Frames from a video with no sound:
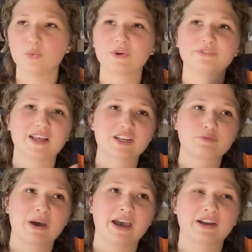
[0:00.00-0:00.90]
We flash
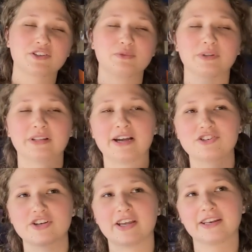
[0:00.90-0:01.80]
back to
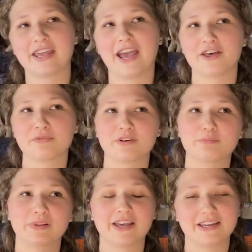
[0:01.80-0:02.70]
Elijah and Katherine
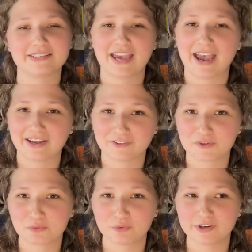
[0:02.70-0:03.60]
playing tag in
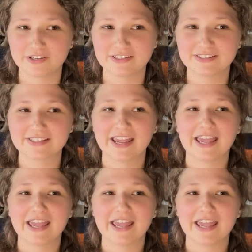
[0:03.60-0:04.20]
the woods.